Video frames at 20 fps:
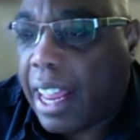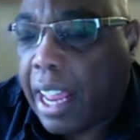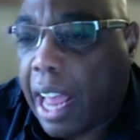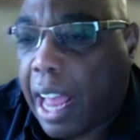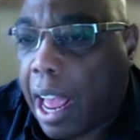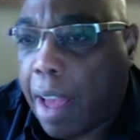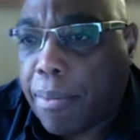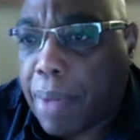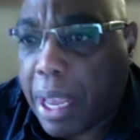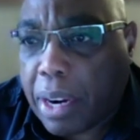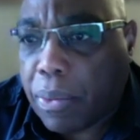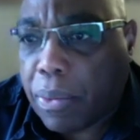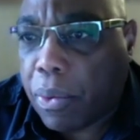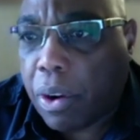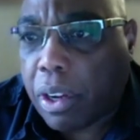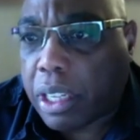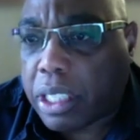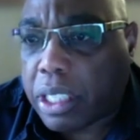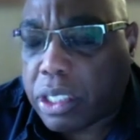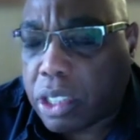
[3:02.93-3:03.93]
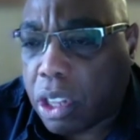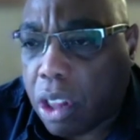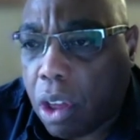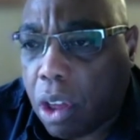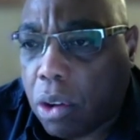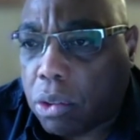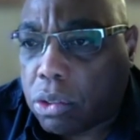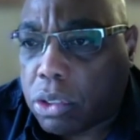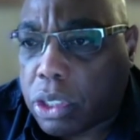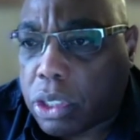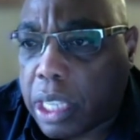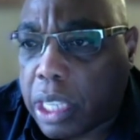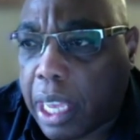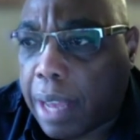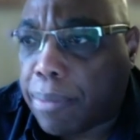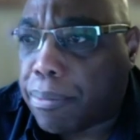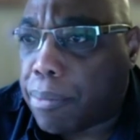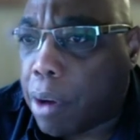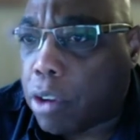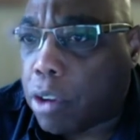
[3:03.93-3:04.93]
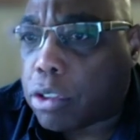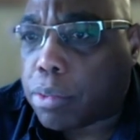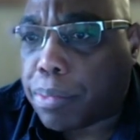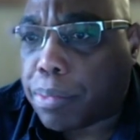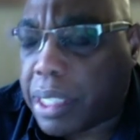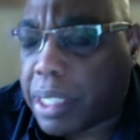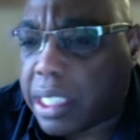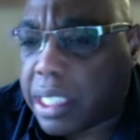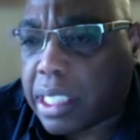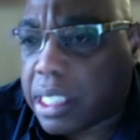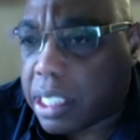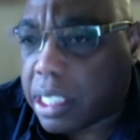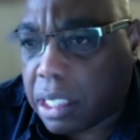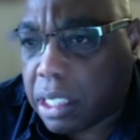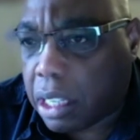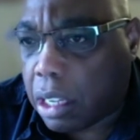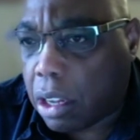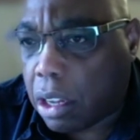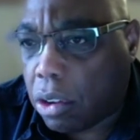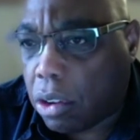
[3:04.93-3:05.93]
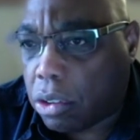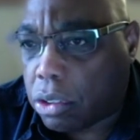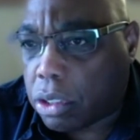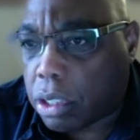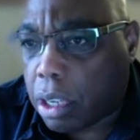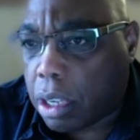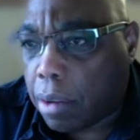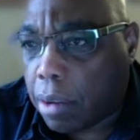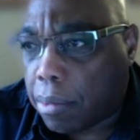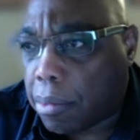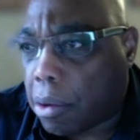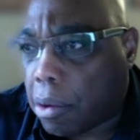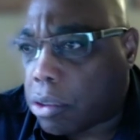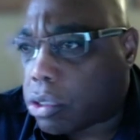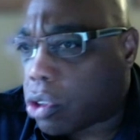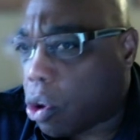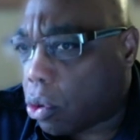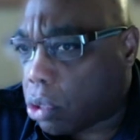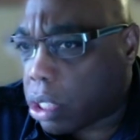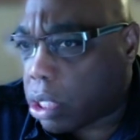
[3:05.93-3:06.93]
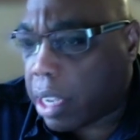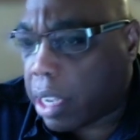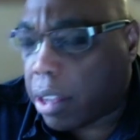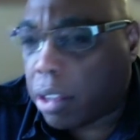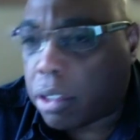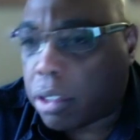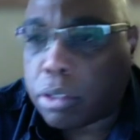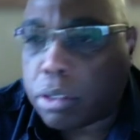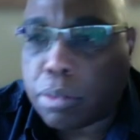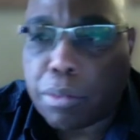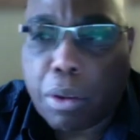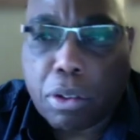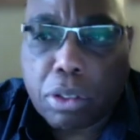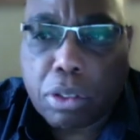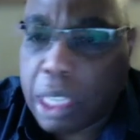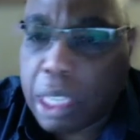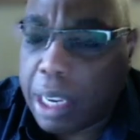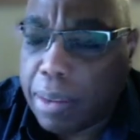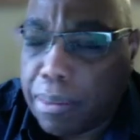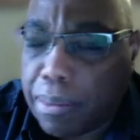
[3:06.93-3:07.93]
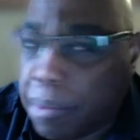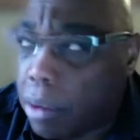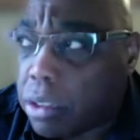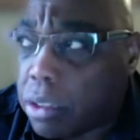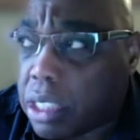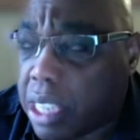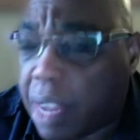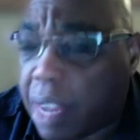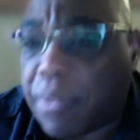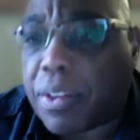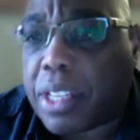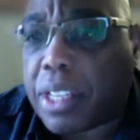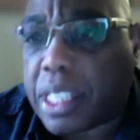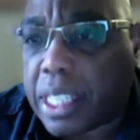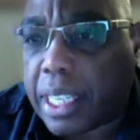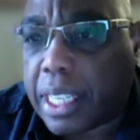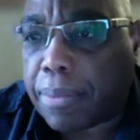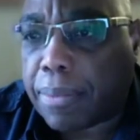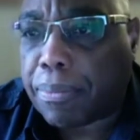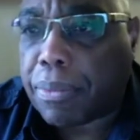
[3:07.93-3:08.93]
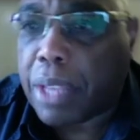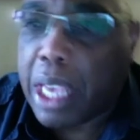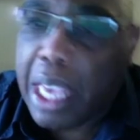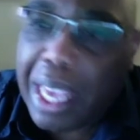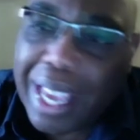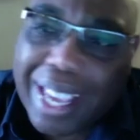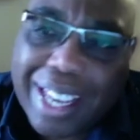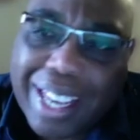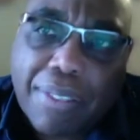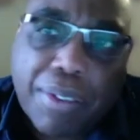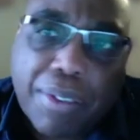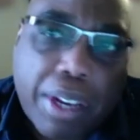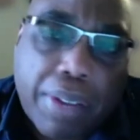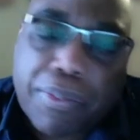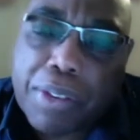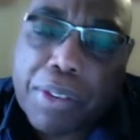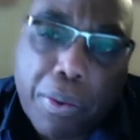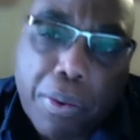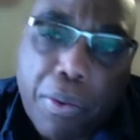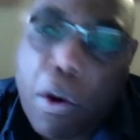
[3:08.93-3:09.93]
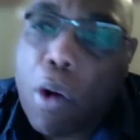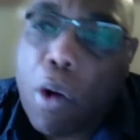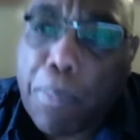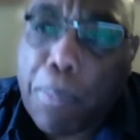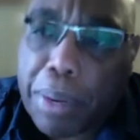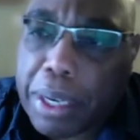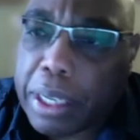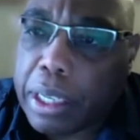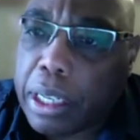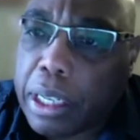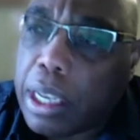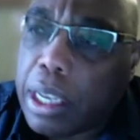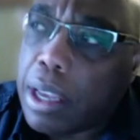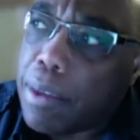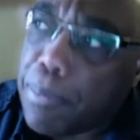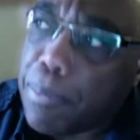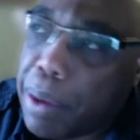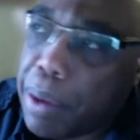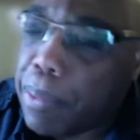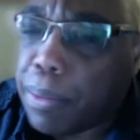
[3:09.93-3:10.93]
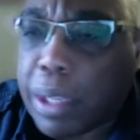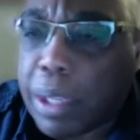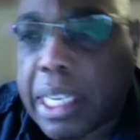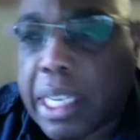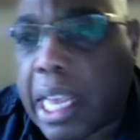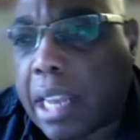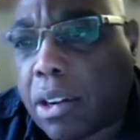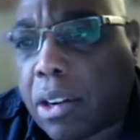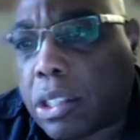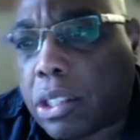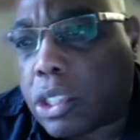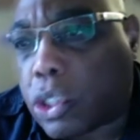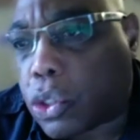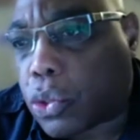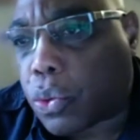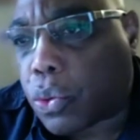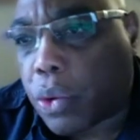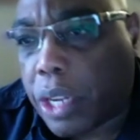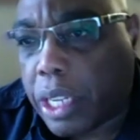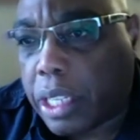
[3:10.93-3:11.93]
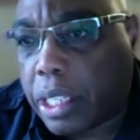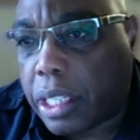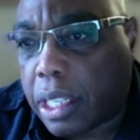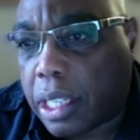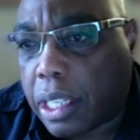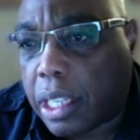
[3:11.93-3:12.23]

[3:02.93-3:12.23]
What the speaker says: I'm out of work, it's closed, and most businesses are closed, most hotels, most everything, and even if they're open, people are not on the street